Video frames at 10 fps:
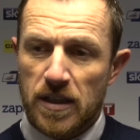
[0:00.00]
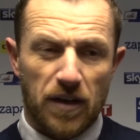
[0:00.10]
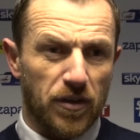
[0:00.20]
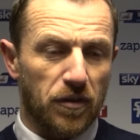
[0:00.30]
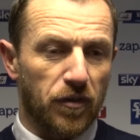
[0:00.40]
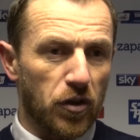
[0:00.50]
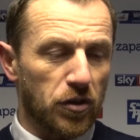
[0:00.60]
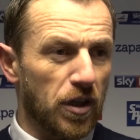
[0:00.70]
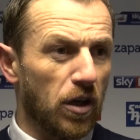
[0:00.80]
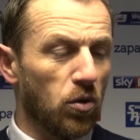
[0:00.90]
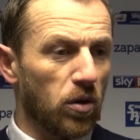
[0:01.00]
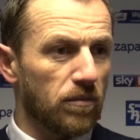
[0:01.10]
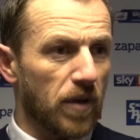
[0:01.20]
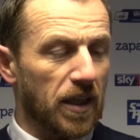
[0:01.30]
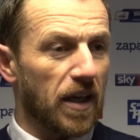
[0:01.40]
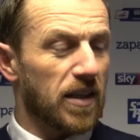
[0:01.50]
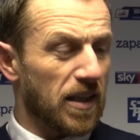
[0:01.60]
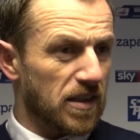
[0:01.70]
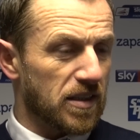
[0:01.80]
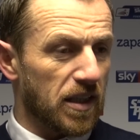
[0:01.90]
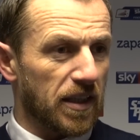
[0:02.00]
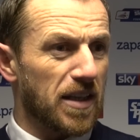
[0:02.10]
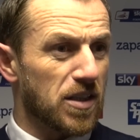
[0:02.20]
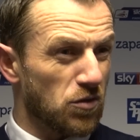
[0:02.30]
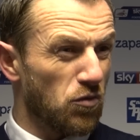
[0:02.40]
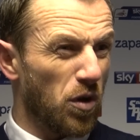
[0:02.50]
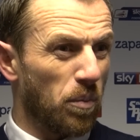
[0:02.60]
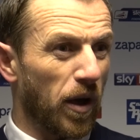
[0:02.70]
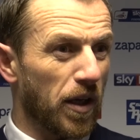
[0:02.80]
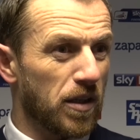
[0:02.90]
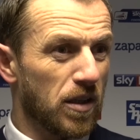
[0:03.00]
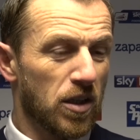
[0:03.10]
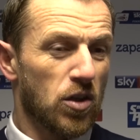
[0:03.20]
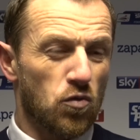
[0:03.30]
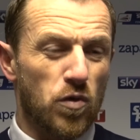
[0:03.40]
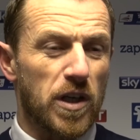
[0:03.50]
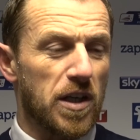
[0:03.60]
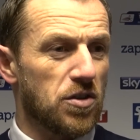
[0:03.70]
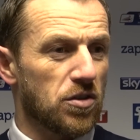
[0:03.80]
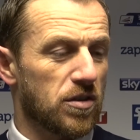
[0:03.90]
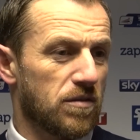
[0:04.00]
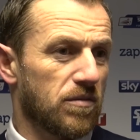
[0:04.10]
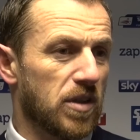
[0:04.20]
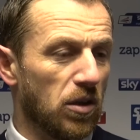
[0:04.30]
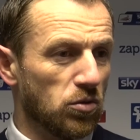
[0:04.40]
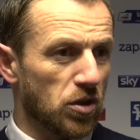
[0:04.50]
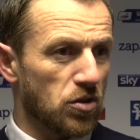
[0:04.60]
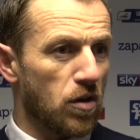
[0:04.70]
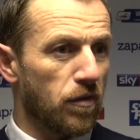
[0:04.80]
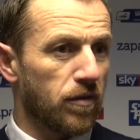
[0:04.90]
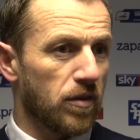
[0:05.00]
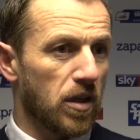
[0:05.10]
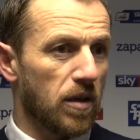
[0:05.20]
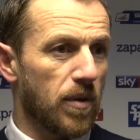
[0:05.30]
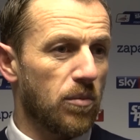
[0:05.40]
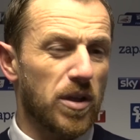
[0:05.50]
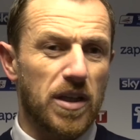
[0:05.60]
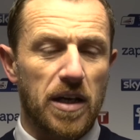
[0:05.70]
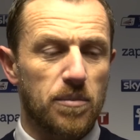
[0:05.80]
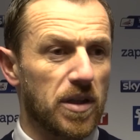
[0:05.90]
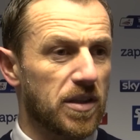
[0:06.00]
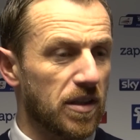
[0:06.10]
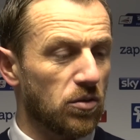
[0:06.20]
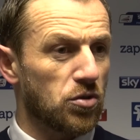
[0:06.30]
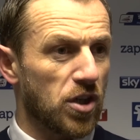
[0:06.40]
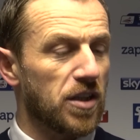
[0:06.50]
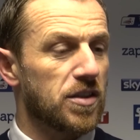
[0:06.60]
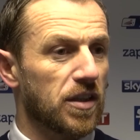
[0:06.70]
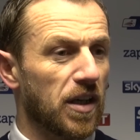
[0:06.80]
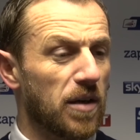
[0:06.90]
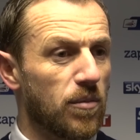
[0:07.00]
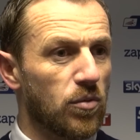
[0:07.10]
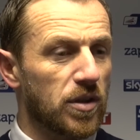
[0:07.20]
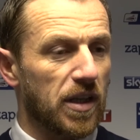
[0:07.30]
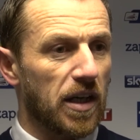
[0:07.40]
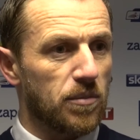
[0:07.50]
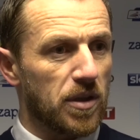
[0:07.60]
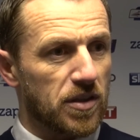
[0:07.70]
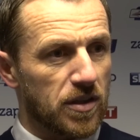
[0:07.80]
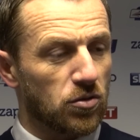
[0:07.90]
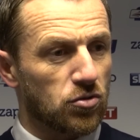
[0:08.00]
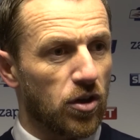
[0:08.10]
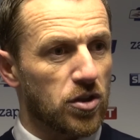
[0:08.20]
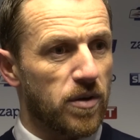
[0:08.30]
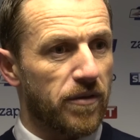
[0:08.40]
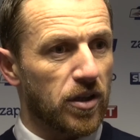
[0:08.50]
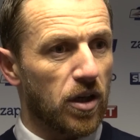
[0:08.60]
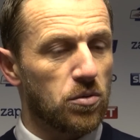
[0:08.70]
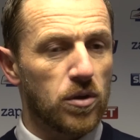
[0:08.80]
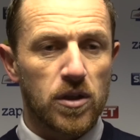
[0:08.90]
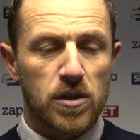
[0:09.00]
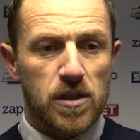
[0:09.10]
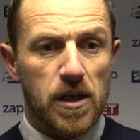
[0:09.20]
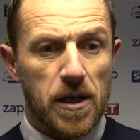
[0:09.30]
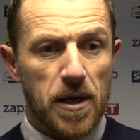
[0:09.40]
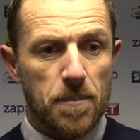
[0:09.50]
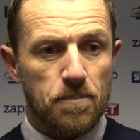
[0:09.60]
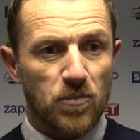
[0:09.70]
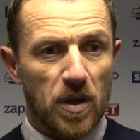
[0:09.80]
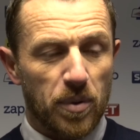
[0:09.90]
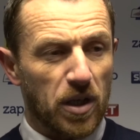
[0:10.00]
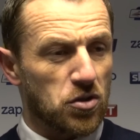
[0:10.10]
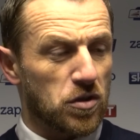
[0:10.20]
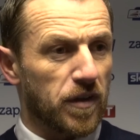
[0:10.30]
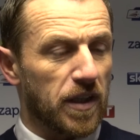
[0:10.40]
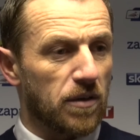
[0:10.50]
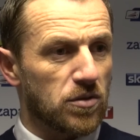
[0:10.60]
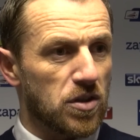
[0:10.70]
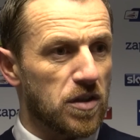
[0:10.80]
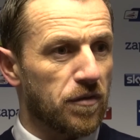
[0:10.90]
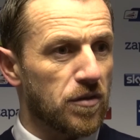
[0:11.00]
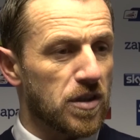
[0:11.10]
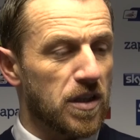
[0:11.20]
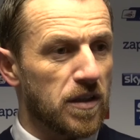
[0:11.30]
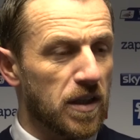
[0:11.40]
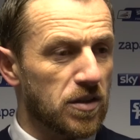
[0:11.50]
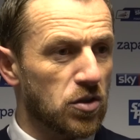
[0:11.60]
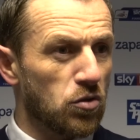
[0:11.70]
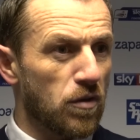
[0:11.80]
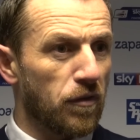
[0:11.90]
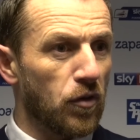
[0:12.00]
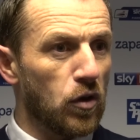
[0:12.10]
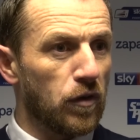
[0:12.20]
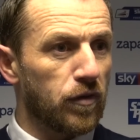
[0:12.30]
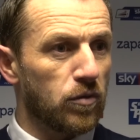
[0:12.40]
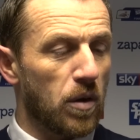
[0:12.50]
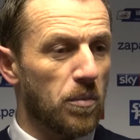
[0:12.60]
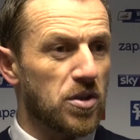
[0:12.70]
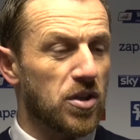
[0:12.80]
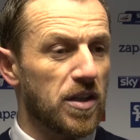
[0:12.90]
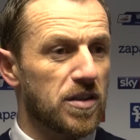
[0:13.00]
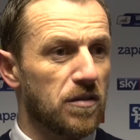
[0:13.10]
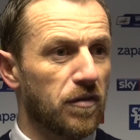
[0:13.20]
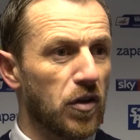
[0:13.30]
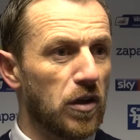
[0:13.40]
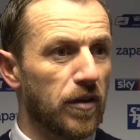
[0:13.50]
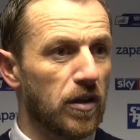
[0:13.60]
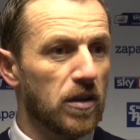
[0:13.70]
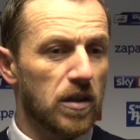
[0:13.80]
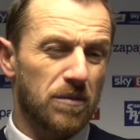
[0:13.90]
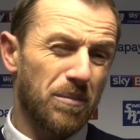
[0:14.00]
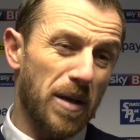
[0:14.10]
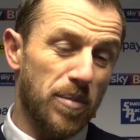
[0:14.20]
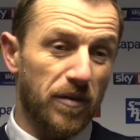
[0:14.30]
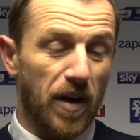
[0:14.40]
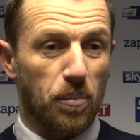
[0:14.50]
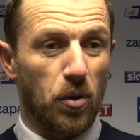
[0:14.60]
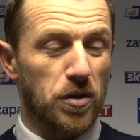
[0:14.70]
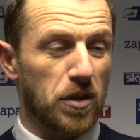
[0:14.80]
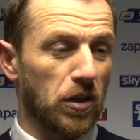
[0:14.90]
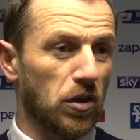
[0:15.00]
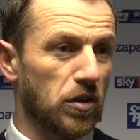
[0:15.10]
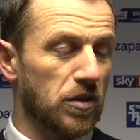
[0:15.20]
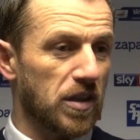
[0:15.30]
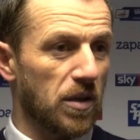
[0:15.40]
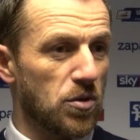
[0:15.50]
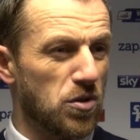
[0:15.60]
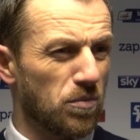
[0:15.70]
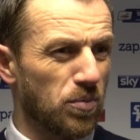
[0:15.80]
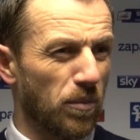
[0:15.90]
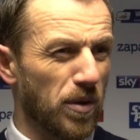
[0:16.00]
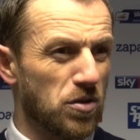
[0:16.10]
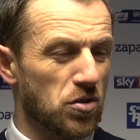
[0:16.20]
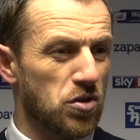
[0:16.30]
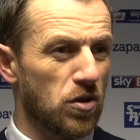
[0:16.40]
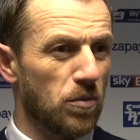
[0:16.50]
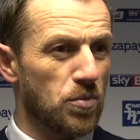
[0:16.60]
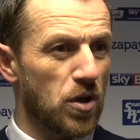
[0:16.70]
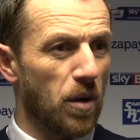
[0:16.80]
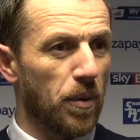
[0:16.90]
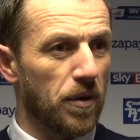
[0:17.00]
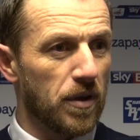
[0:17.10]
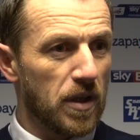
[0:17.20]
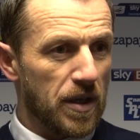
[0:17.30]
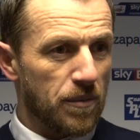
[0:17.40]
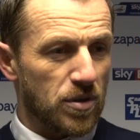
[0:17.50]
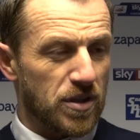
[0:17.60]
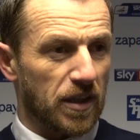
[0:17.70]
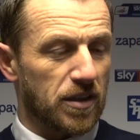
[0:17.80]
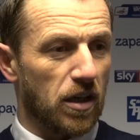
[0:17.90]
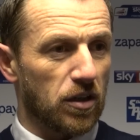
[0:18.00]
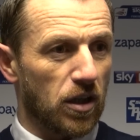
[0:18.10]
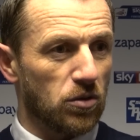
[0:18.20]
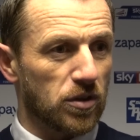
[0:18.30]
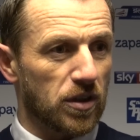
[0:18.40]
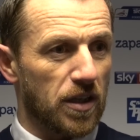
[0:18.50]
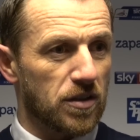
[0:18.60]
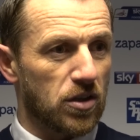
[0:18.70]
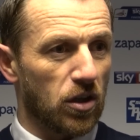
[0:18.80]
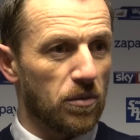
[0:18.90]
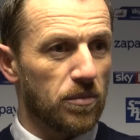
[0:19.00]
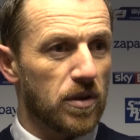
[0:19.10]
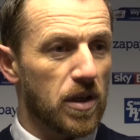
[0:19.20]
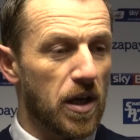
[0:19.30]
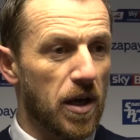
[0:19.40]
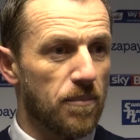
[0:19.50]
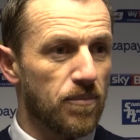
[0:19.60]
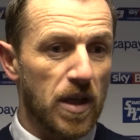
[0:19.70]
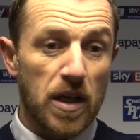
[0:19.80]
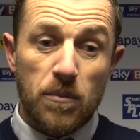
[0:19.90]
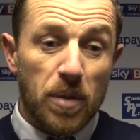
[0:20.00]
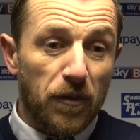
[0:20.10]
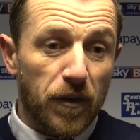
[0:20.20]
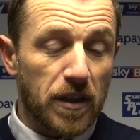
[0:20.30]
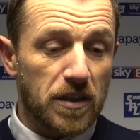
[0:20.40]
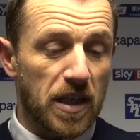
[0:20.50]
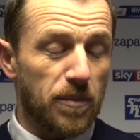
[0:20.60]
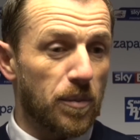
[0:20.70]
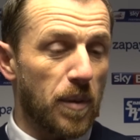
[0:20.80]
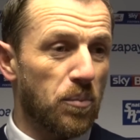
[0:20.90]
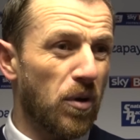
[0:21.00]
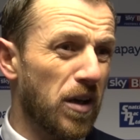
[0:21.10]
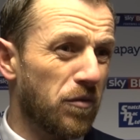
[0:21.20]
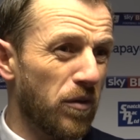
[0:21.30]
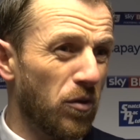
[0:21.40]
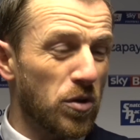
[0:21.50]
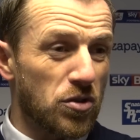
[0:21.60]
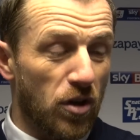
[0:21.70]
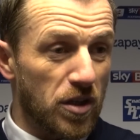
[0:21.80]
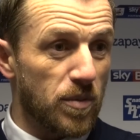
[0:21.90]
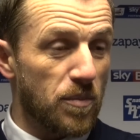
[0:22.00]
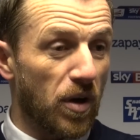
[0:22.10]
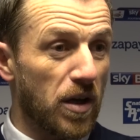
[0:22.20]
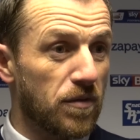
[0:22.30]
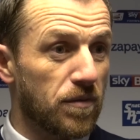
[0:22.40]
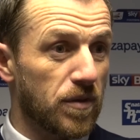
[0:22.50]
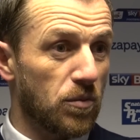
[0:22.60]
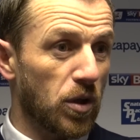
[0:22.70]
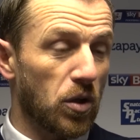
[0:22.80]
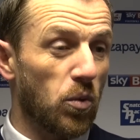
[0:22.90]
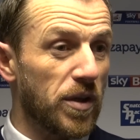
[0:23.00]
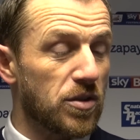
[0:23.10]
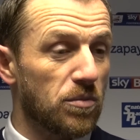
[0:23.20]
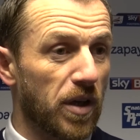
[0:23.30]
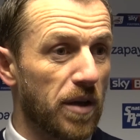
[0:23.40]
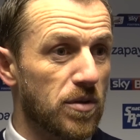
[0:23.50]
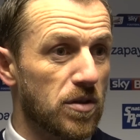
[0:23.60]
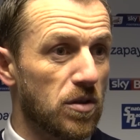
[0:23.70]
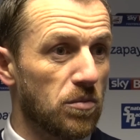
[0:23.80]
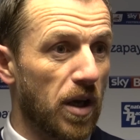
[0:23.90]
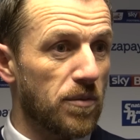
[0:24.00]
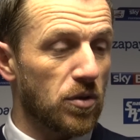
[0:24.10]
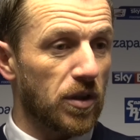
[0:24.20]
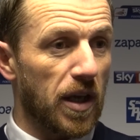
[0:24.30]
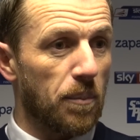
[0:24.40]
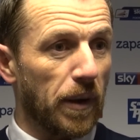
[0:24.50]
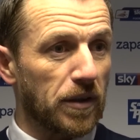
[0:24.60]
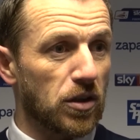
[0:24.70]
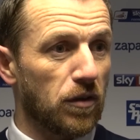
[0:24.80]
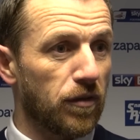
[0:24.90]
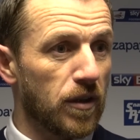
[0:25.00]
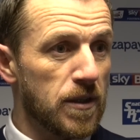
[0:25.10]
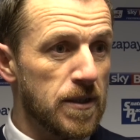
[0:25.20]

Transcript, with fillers: Having the third goal, as I said, against a run of play, really just kills us off. Um, and we gamely still chase the game and we gamely still try to have a go. Um, but I just think that was a difference. And then they score a fourth when we're chasing further. Maybe at that point you can look and say we should probably just shut up shop and protect our goals against column. Um, but I think the team have been brave. We've always tried to be brave, and we're going to win some games, and some games we're going to get picked off.